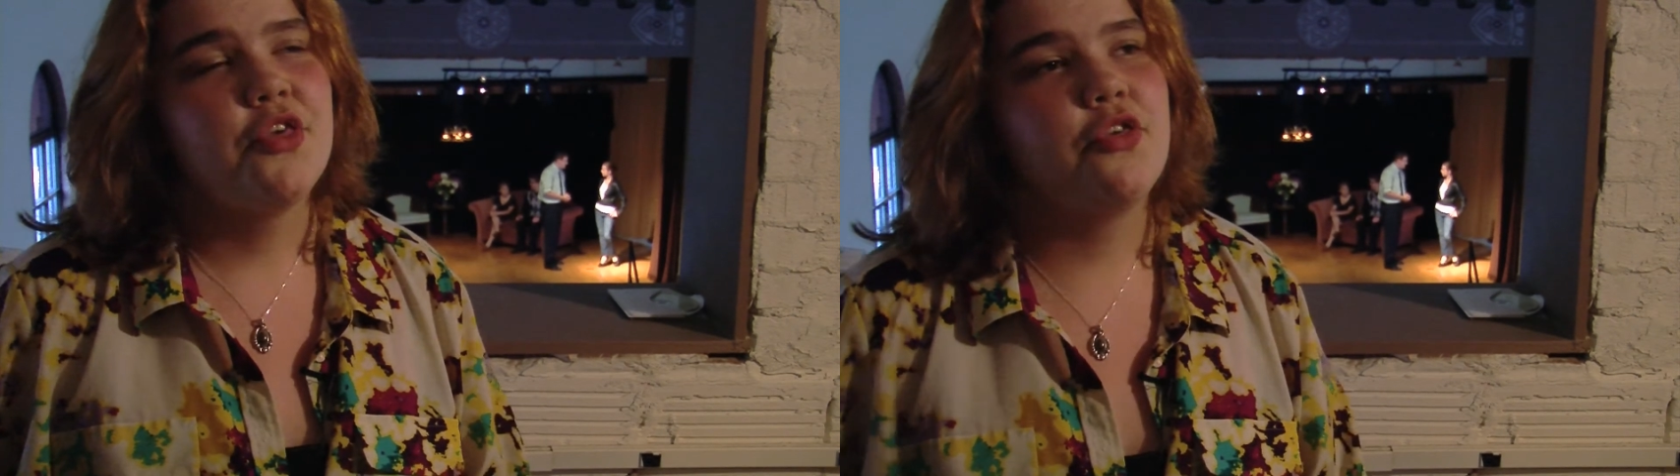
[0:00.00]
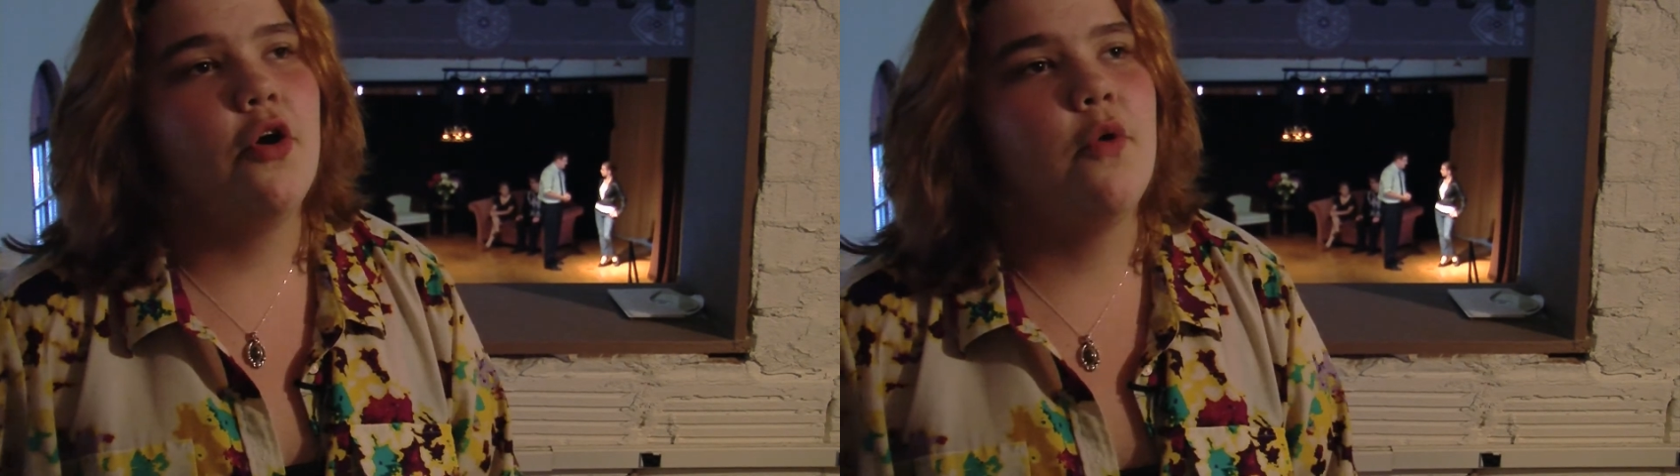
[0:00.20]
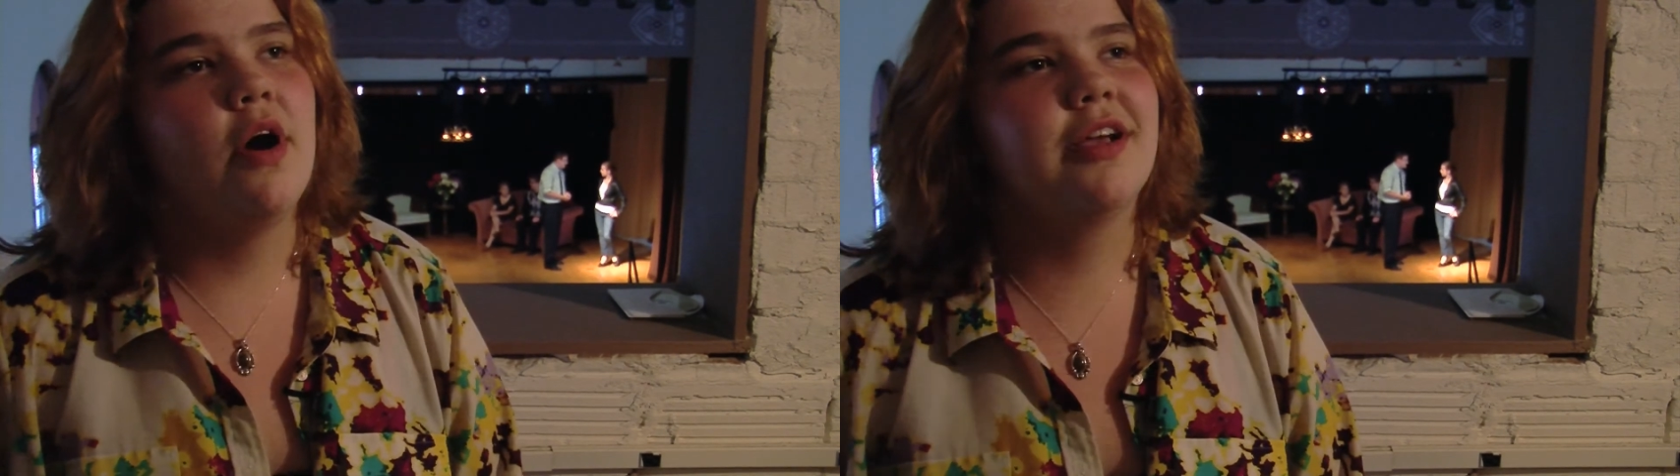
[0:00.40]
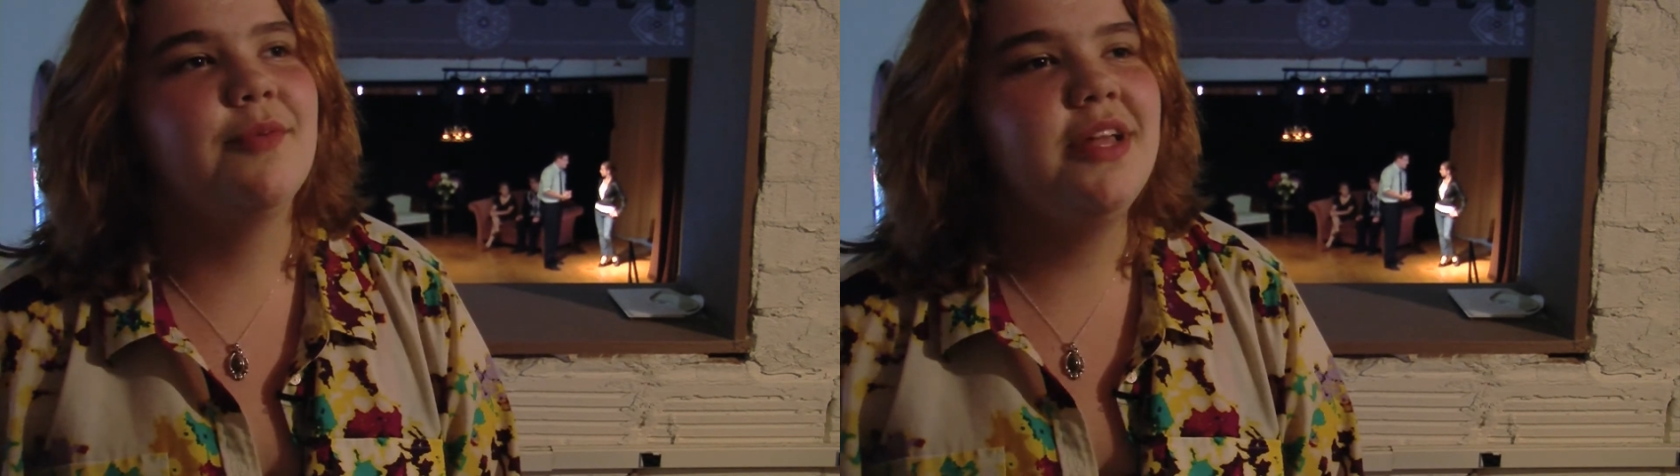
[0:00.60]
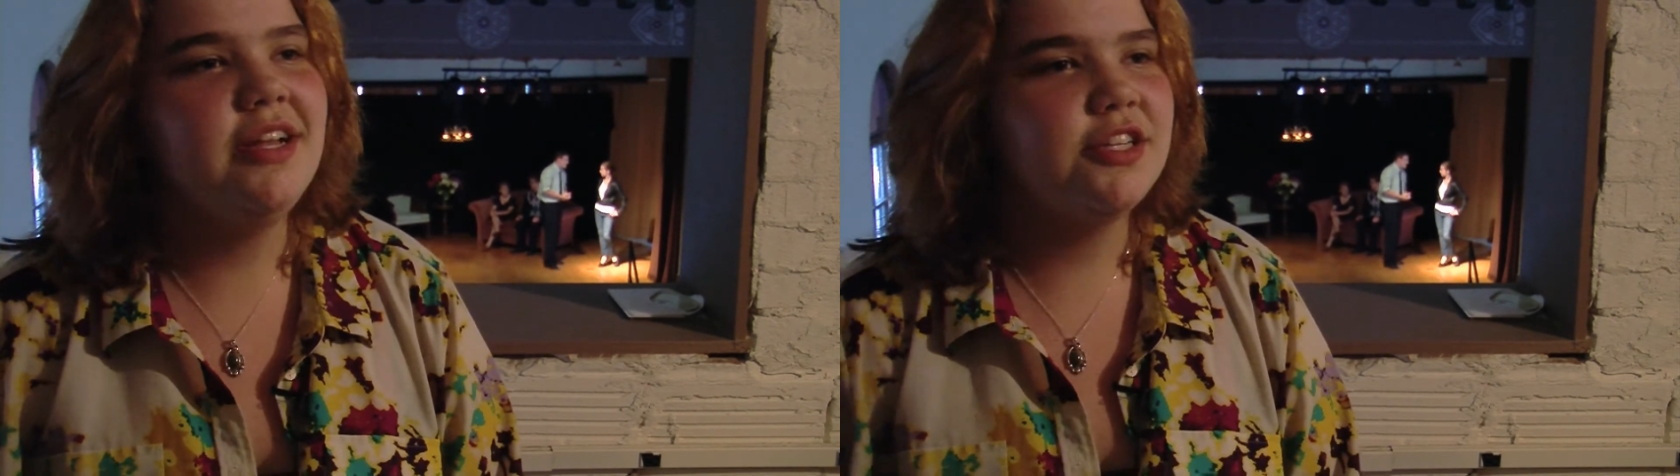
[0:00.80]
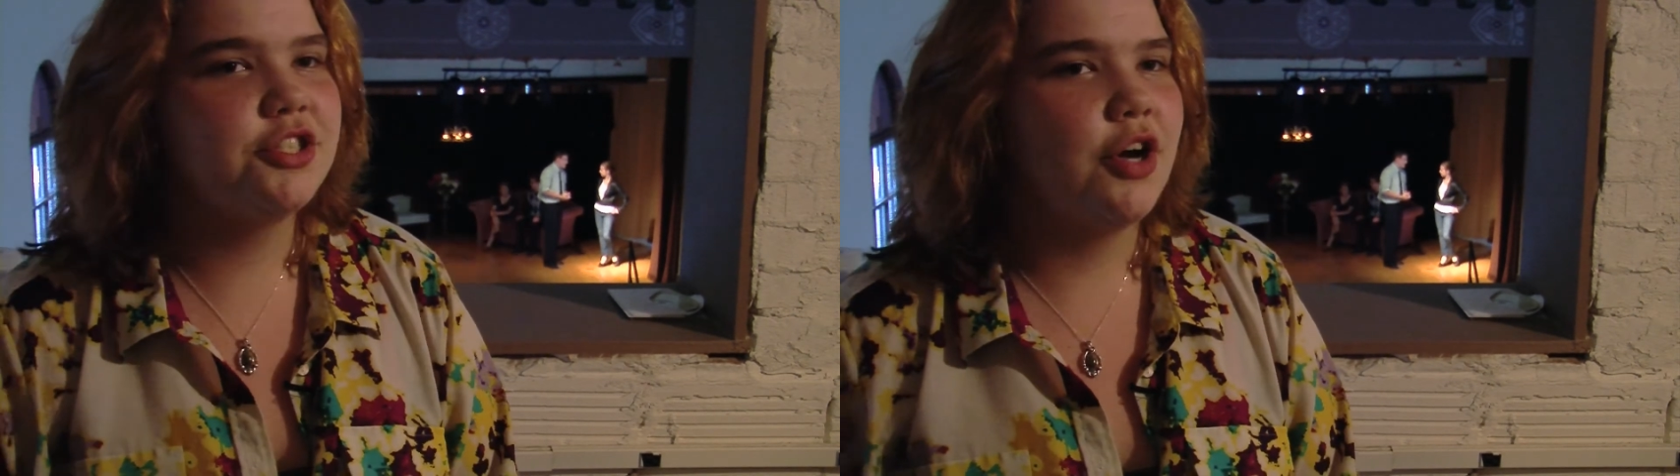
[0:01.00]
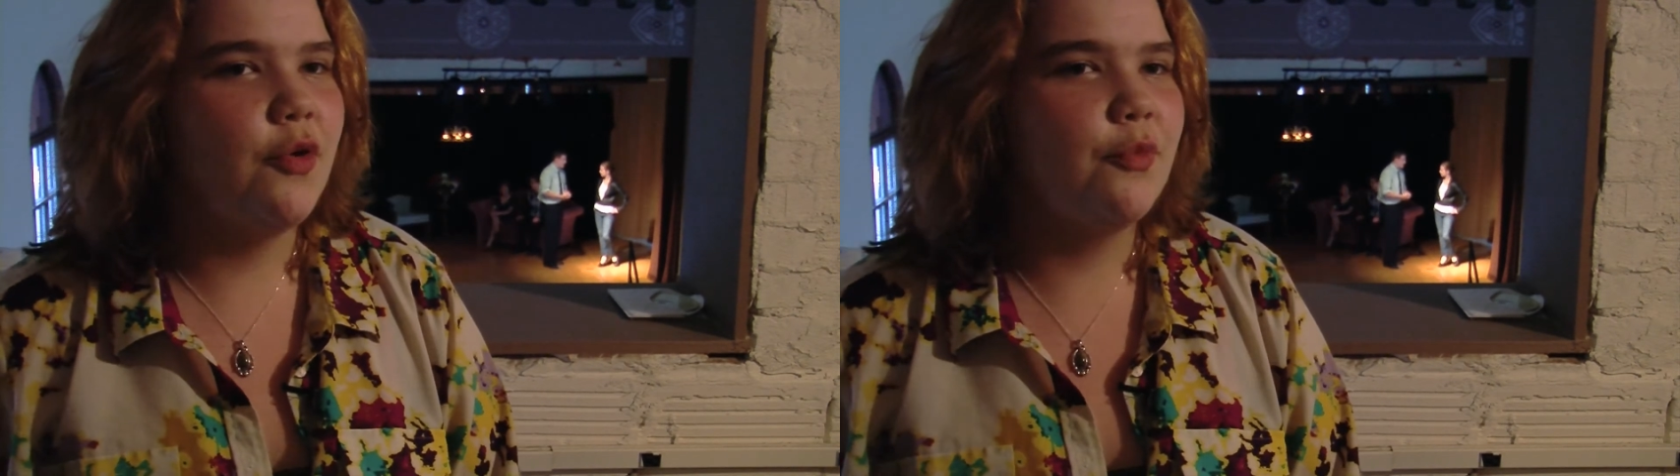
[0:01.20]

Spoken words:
So a comedic show